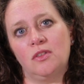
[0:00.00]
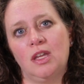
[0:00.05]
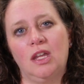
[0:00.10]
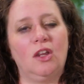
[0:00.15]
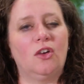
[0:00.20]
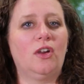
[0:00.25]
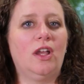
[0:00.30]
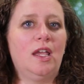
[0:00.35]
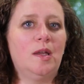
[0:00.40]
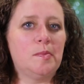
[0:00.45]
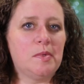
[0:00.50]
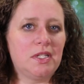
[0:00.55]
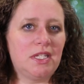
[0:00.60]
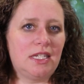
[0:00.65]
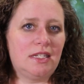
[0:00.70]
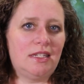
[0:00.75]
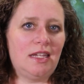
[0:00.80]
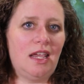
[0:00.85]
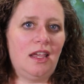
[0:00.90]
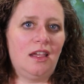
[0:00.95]
that you're able
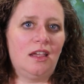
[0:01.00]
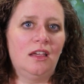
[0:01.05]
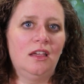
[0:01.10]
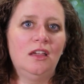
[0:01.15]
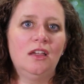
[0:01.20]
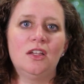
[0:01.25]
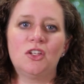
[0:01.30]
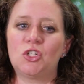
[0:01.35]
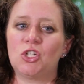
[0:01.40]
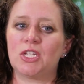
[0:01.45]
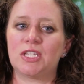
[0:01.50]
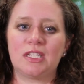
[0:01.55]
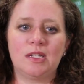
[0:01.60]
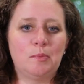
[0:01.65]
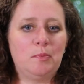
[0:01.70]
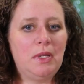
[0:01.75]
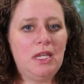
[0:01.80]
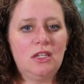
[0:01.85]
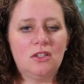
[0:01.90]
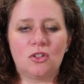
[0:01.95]
to take just
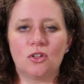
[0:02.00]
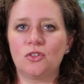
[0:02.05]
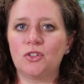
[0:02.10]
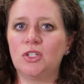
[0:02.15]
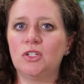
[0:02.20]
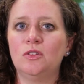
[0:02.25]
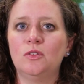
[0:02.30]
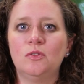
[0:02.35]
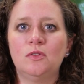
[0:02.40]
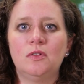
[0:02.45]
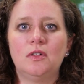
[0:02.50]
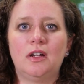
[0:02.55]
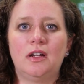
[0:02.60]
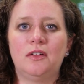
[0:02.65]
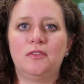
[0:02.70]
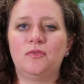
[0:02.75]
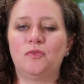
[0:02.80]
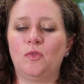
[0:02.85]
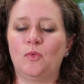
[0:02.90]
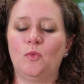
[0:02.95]
a piece or two
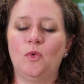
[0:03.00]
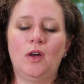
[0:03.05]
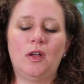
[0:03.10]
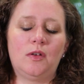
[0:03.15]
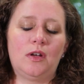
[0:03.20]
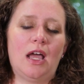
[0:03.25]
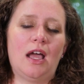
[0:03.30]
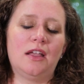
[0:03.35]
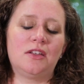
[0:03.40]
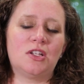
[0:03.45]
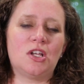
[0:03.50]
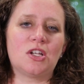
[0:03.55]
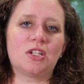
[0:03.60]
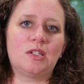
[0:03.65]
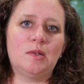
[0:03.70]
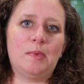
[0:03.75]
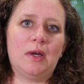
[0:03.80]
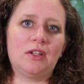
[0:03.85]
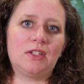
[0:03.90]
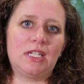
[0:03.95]
of what I
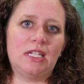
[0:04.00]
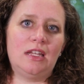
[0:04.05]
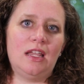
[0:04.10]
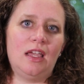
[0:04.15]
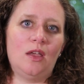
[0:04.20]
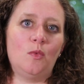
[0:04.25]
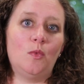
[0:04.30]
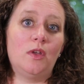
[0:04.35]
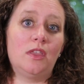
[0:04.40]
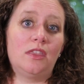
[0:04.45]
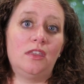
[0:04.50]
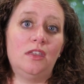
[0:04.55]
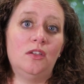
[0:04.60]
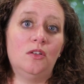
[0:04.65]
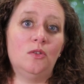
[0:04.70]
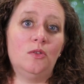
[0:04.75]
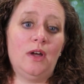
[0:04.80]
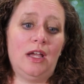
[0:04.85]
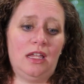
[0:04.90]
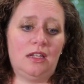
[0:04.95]
talked about today with
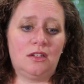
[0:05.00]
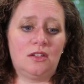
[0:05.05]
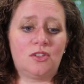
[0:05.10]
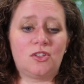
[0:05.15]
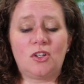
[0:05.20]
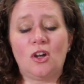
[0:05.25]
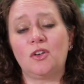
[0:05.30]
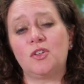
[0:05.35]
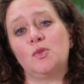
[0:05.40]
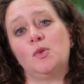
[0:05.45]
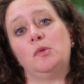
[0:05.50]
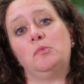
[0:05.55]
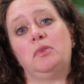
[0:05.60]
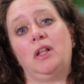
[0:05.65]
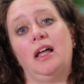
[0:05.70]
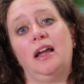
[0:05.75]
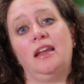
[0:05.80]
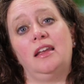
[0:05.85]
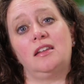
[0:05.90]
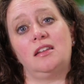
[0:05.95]
you and start to
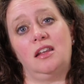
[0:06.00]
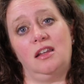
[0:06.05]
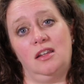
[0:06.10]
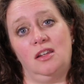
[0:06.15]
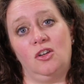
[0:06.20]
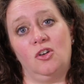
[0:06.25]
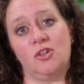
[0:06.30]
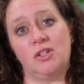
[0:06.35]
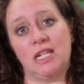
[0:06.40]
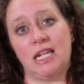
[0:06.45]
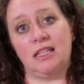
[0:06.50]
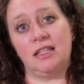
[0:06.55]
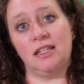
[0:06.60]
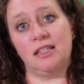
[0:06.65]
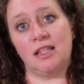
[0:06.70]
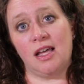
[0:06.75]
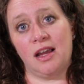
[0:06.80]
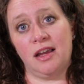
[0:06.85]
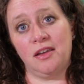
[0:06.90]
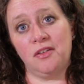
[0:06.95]
apply it in your daily
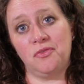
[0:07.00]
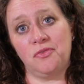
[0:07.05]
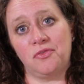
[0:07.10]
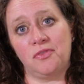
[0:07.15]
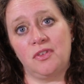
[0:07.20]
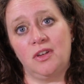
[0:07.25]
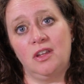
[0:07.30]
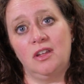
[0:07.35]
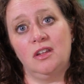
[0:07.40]
life.